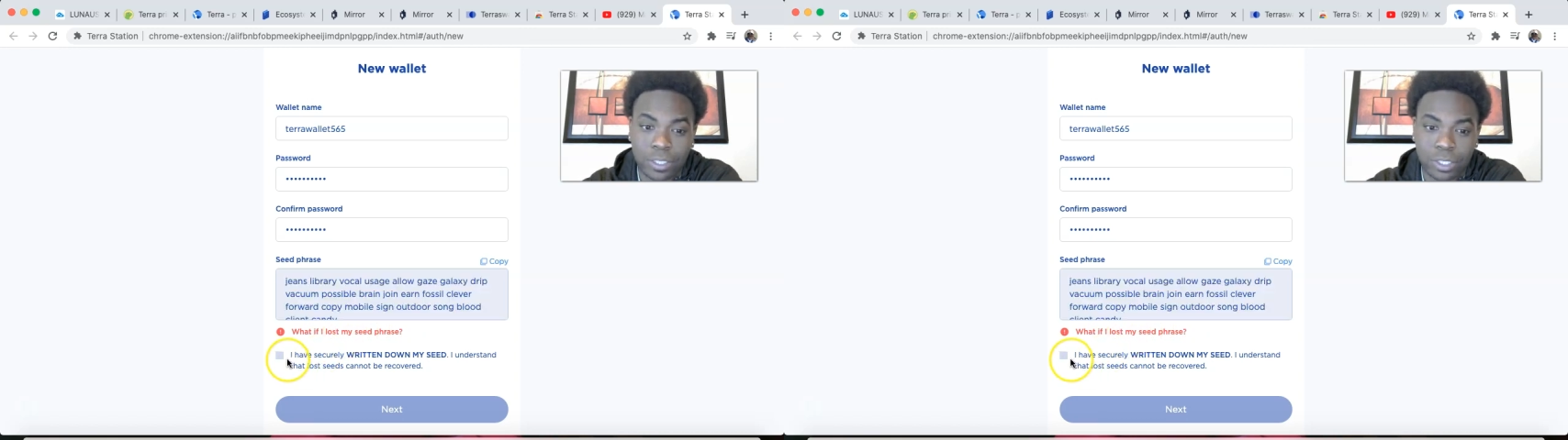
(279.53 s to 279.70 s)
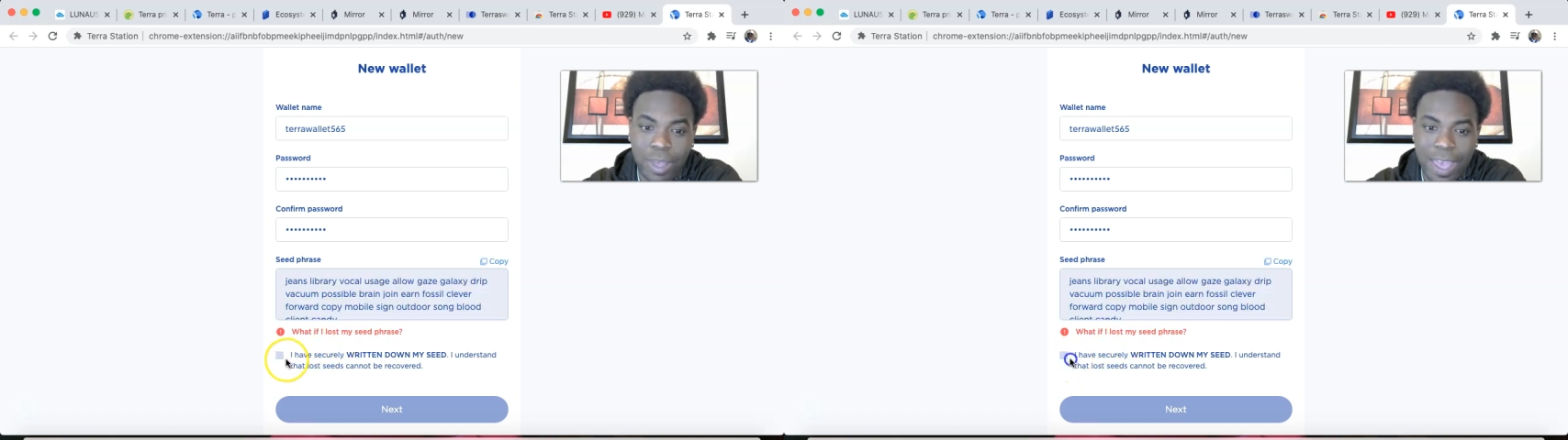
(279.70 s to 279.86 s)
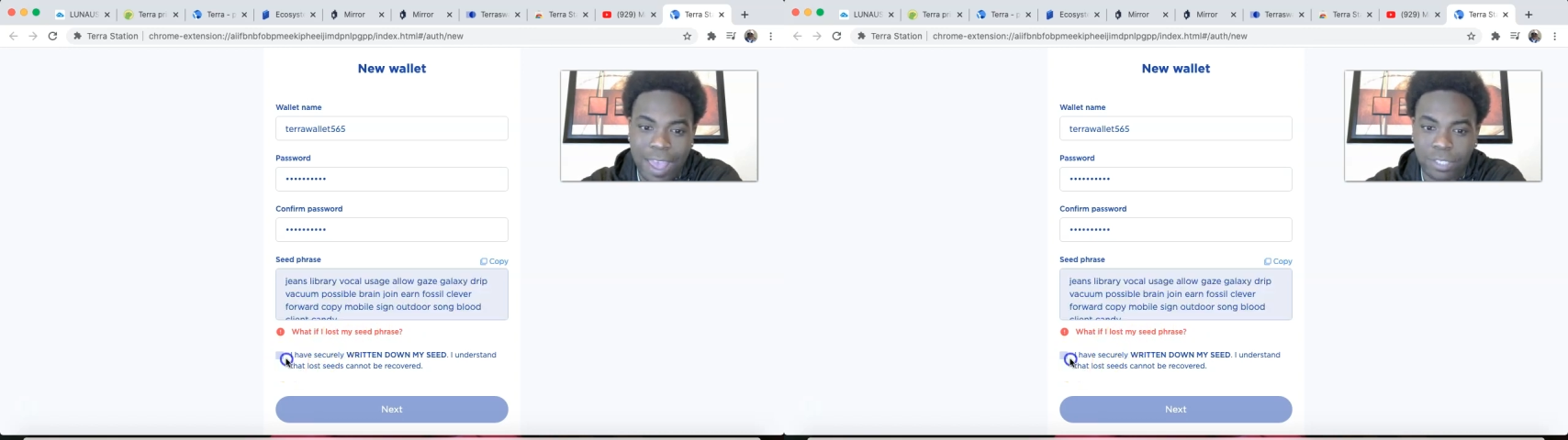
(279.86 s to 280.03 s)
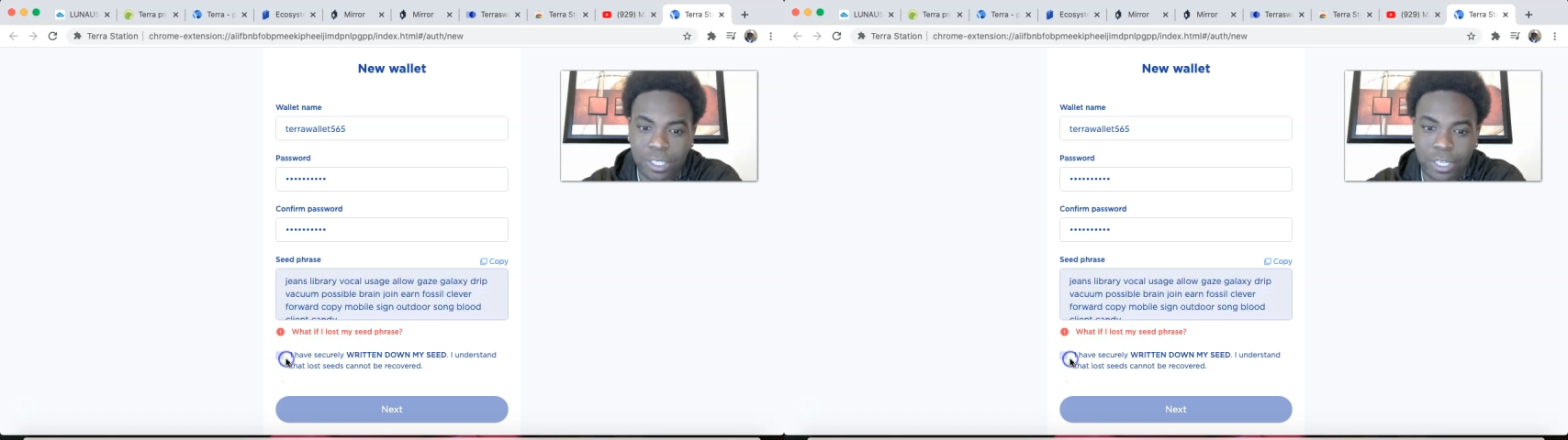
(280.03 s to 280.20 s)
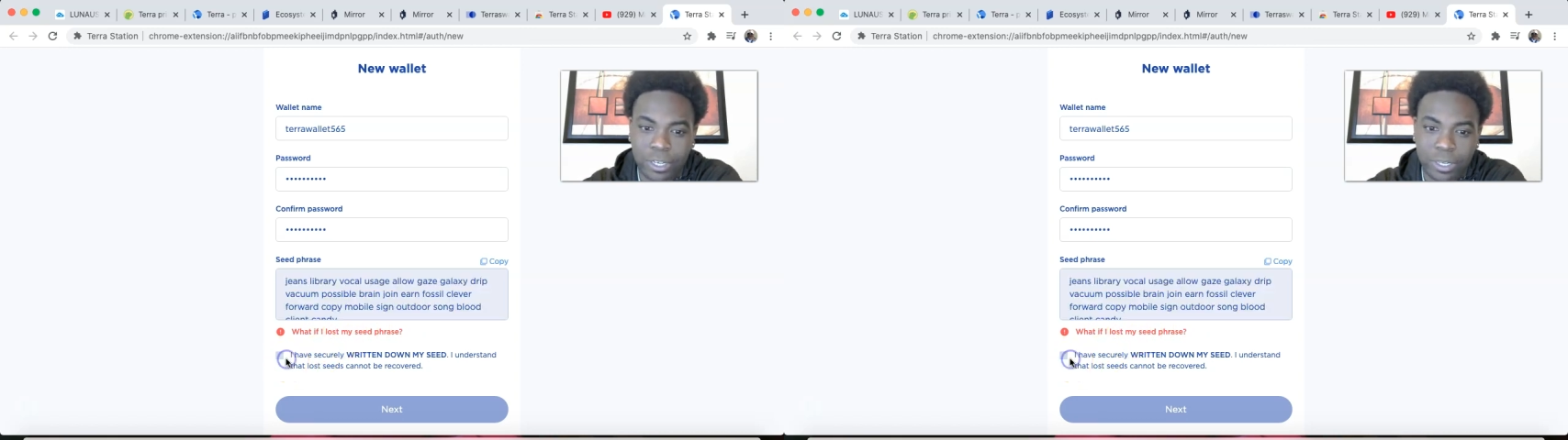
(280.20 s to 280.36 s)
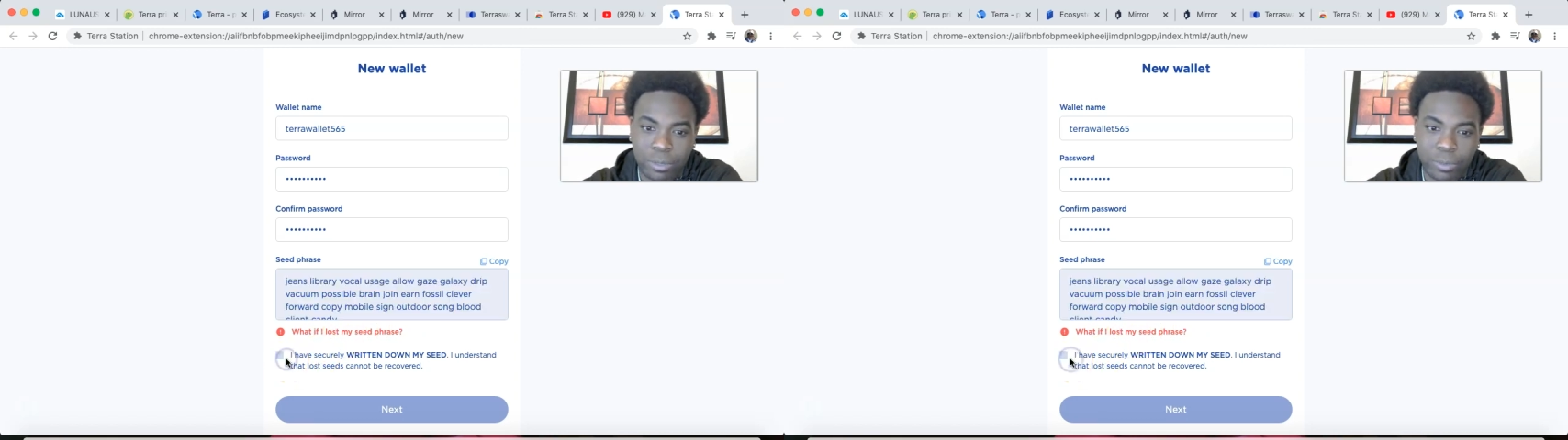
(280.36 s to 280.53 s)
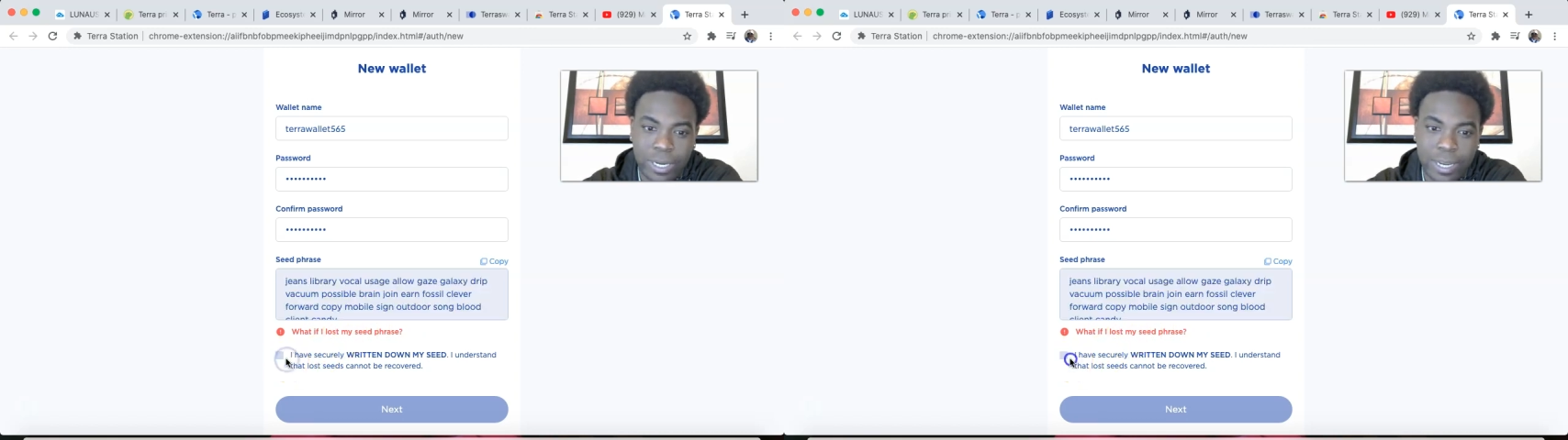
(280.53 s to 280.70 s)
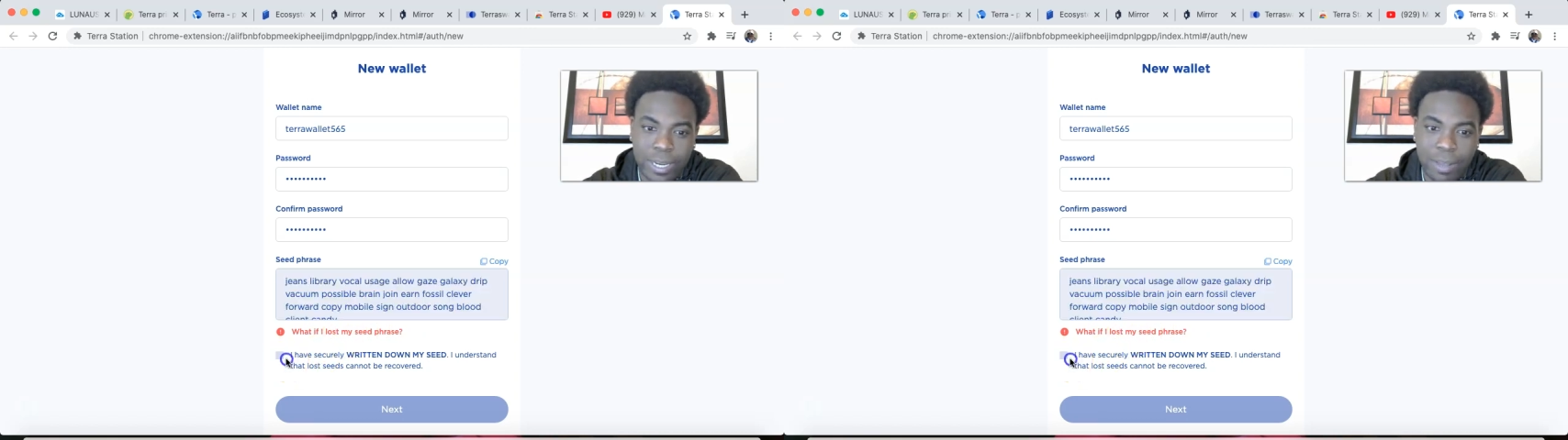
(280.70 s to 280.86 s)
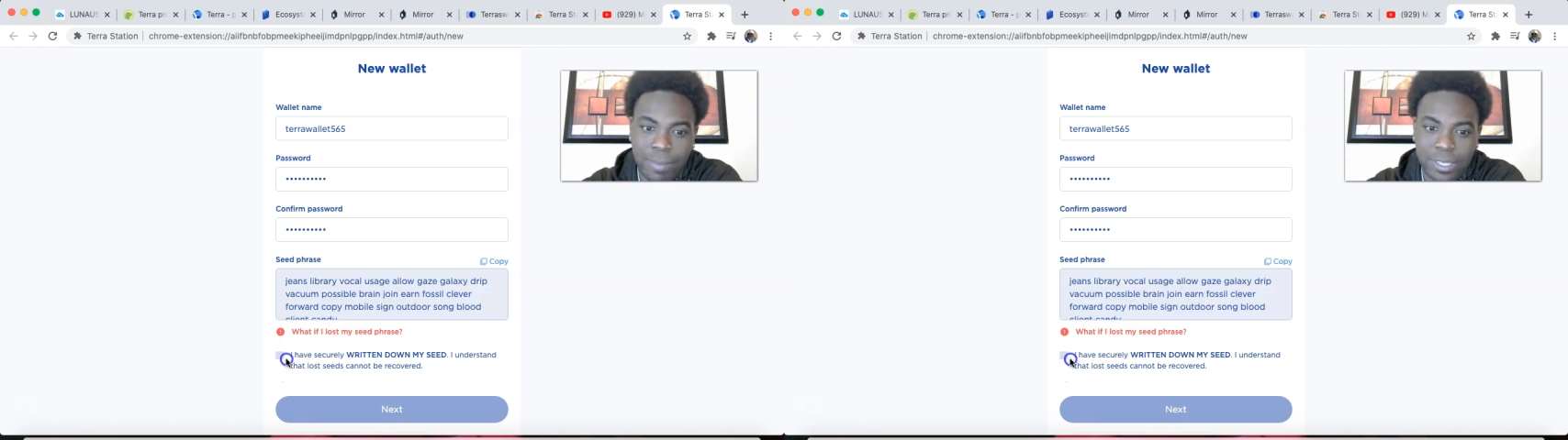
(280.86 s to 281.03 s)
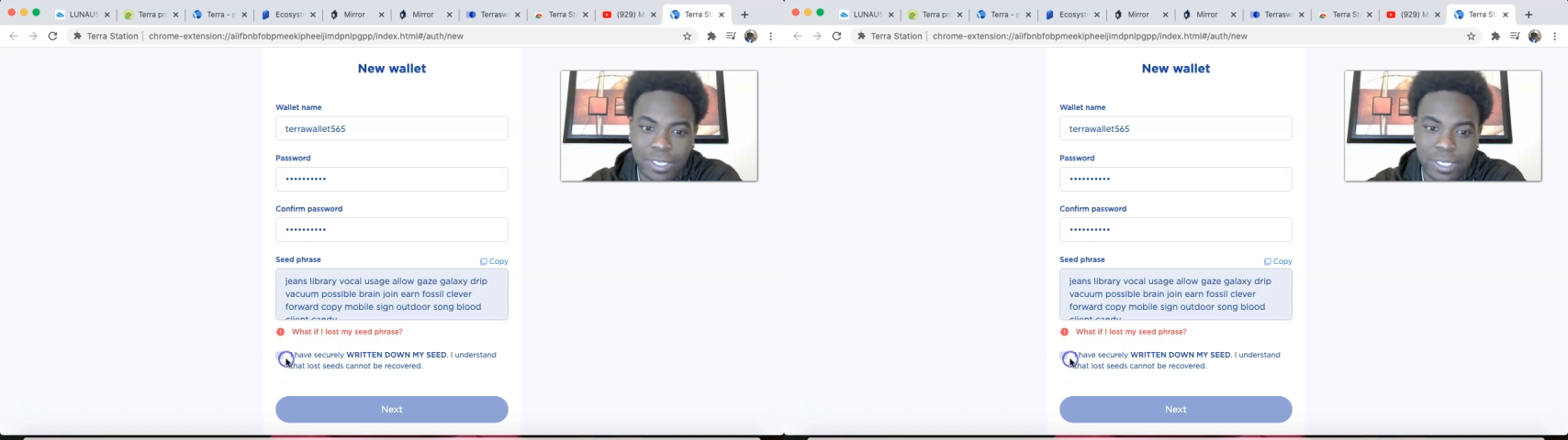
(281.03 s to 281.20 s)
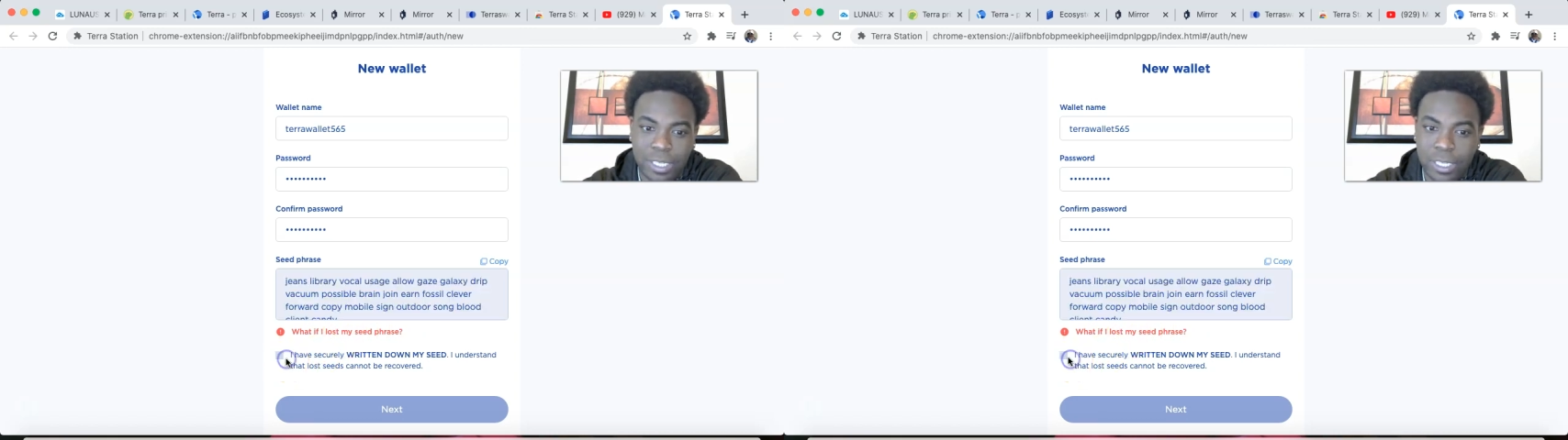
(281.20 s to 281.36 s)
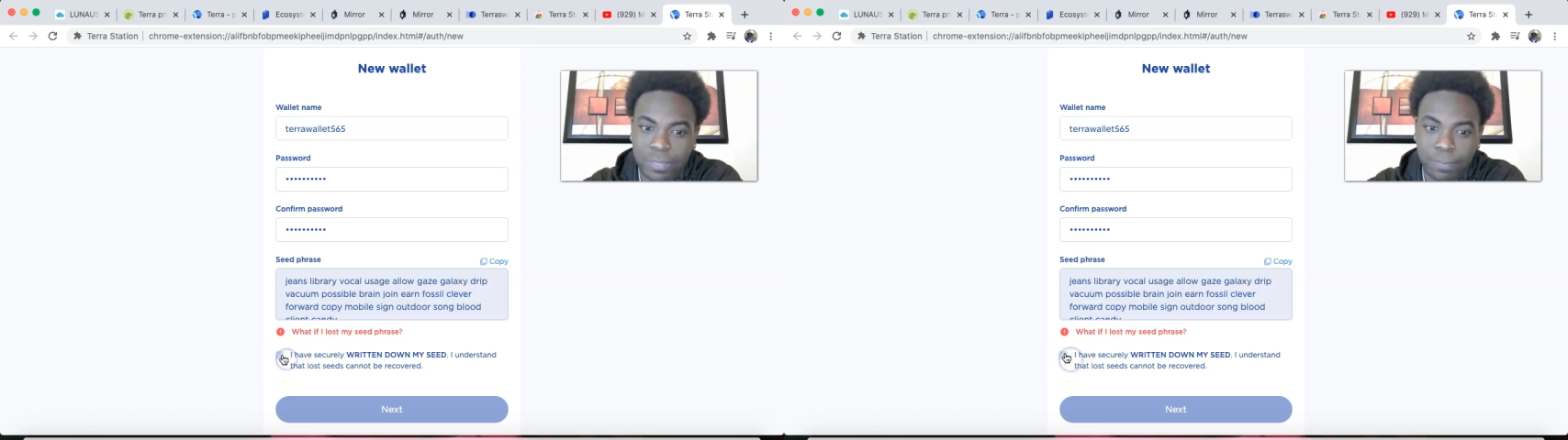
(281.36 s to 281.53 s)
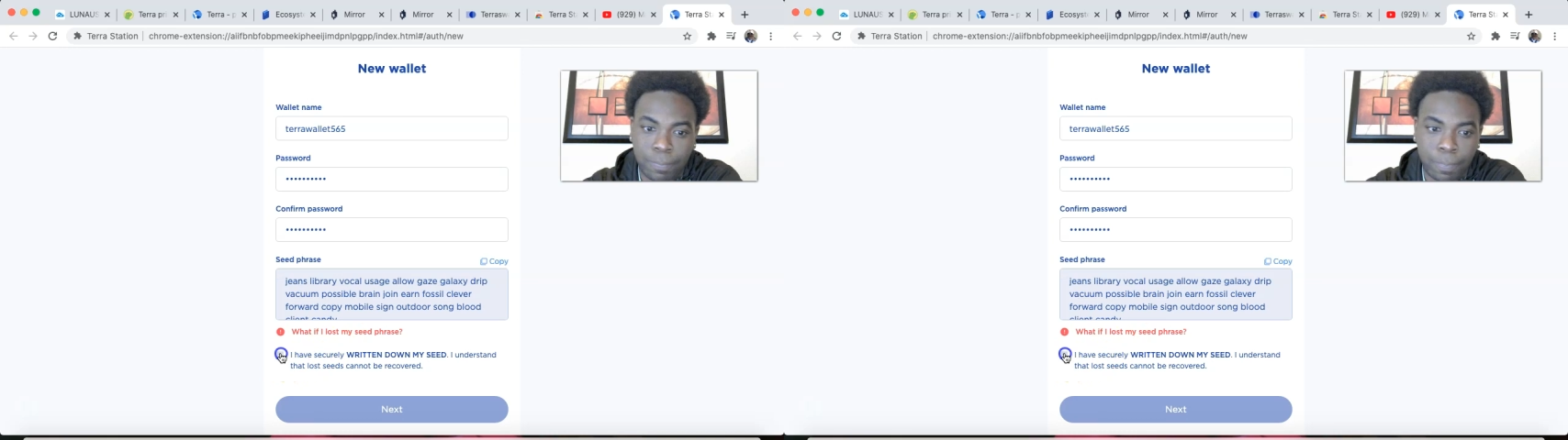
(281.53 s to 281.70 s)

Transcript: So I have security written down my seed